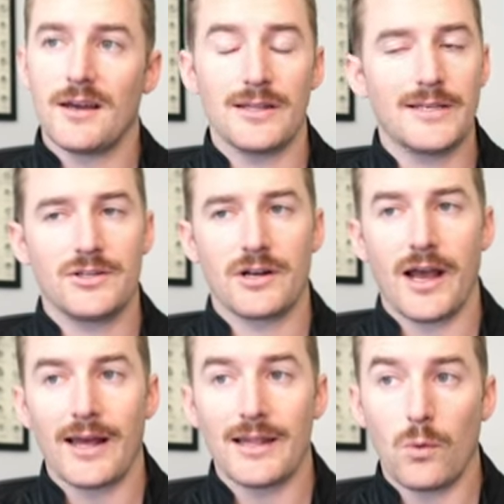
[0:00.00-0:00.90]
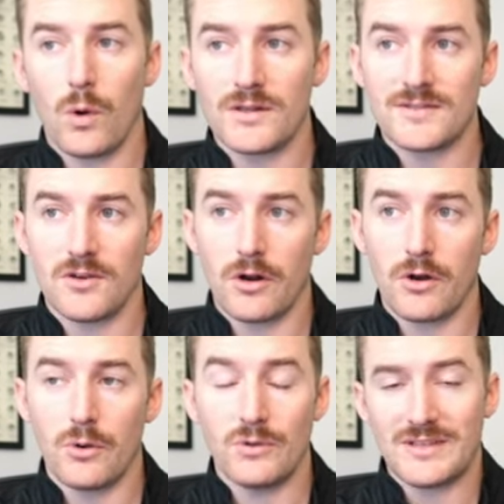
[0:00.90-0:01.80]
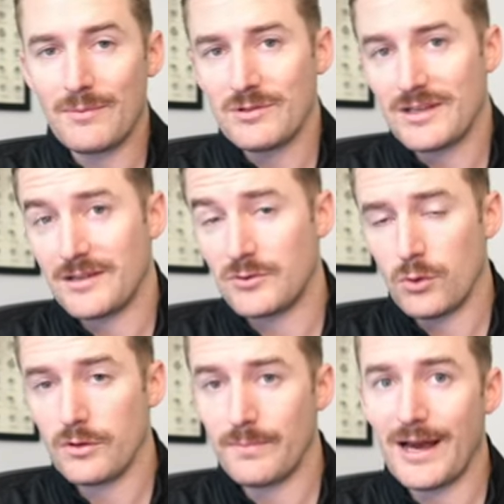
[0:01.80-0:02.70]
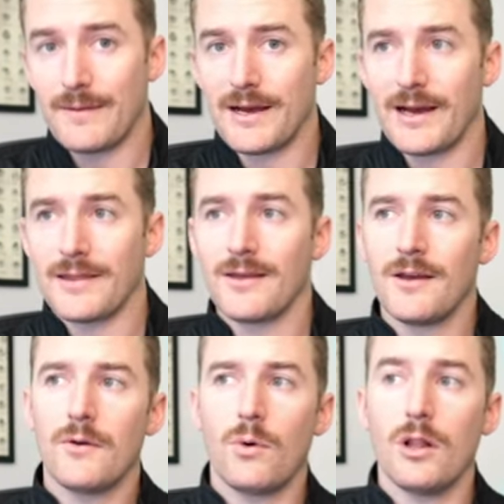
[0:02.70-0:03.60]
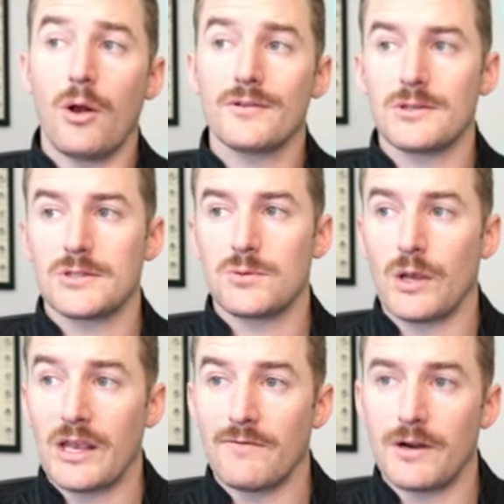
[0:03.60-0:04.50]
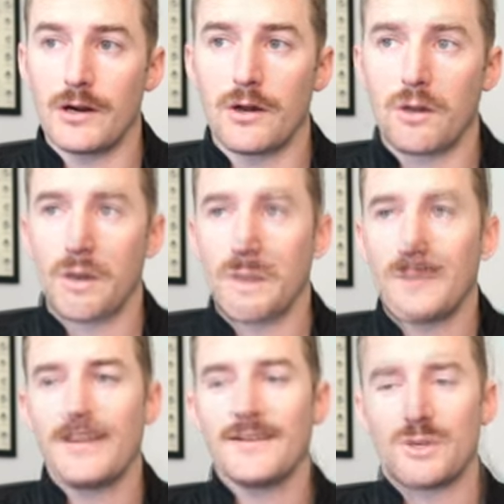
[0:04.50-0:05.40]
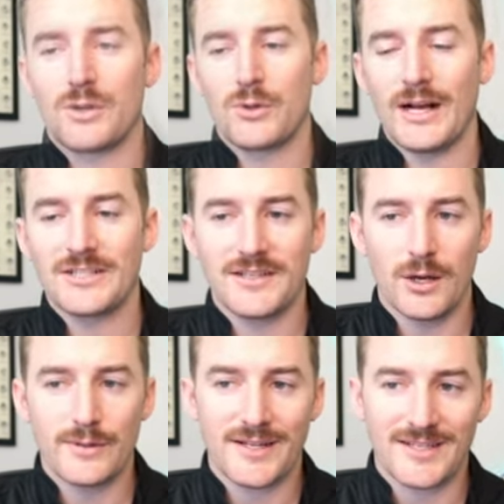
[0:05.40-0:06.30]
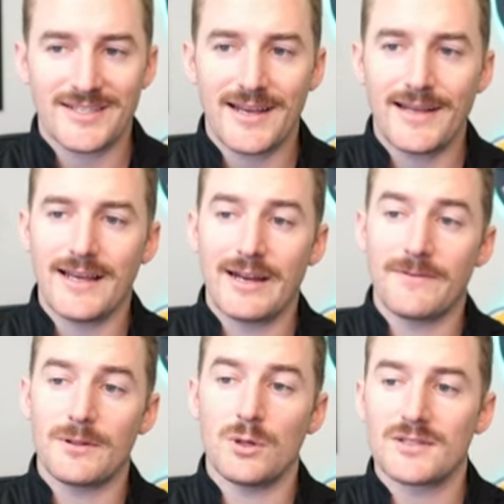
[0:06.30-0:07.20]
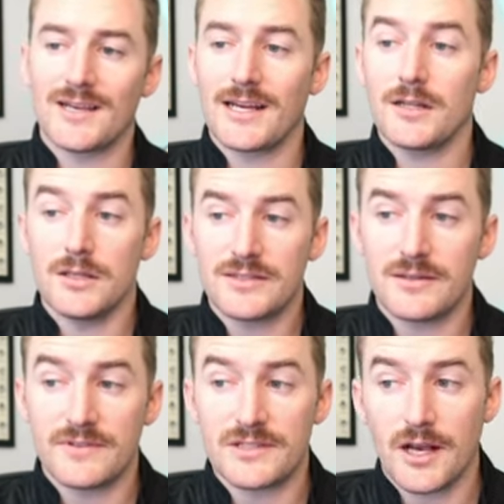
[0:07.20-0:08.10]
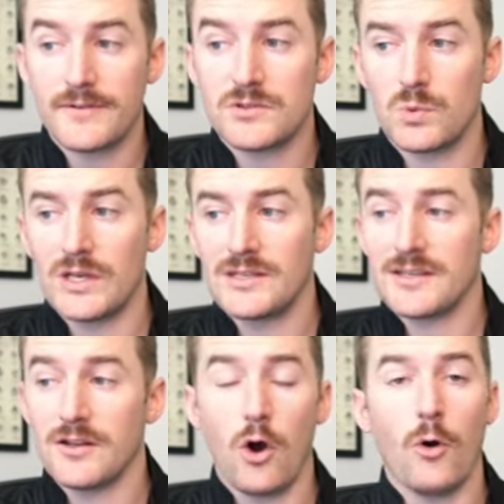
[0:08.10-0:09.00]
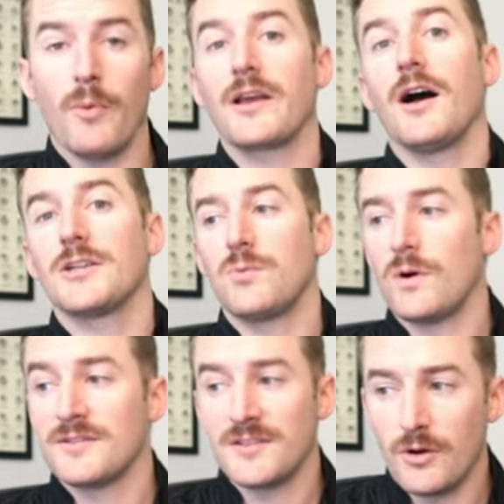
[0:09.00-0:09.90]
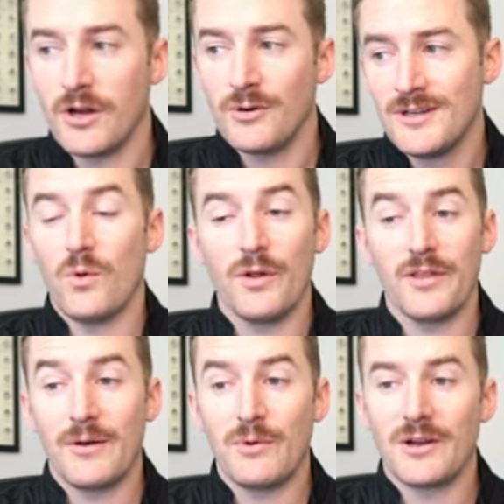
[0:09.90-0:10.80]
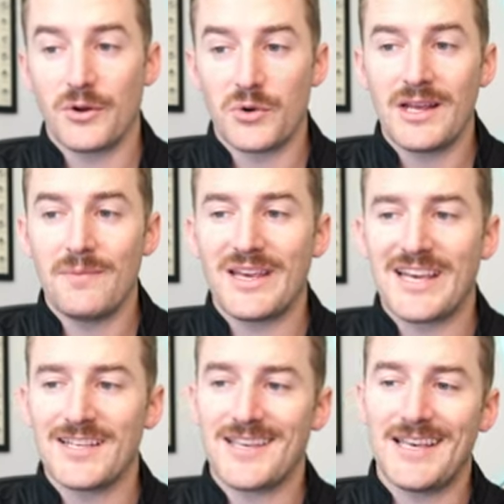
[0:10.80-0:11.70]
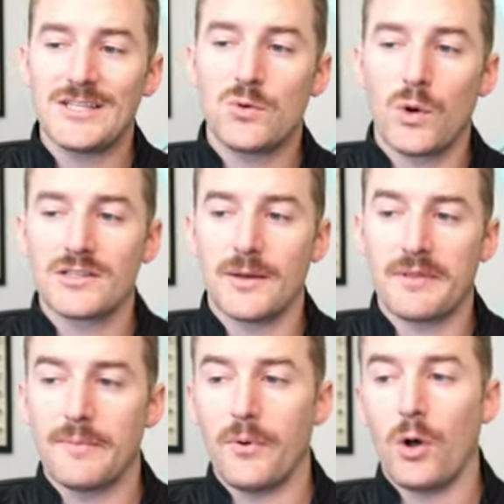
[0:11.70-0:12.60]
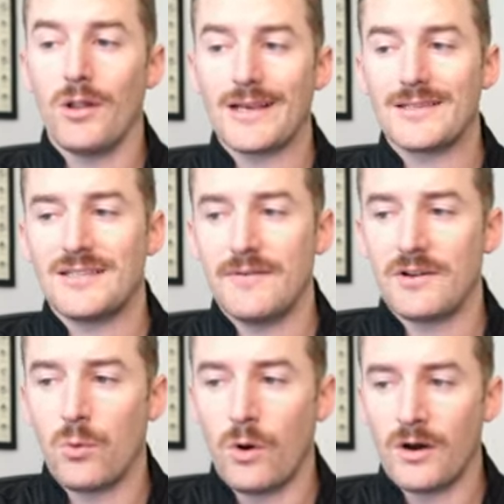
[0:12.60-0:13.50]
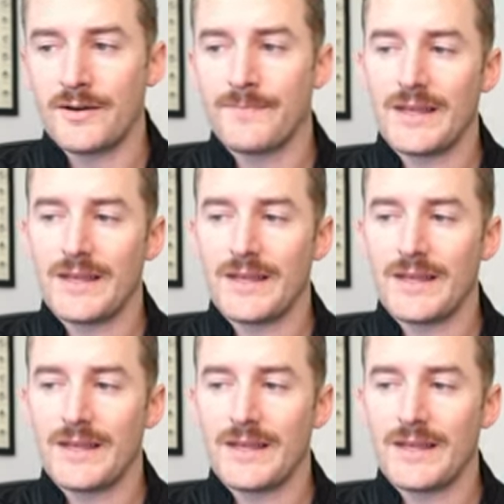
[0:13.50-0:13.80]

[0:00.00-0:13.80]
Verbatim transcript: unless you're a guy like Juan Soto who's able to control the bat path while also swinging very hard. And this article actually goes on to state that if it looks like a list of soft swings and oh my gosh, Juan Soto, well, they would agree because he squares up the ball like Steven Kwan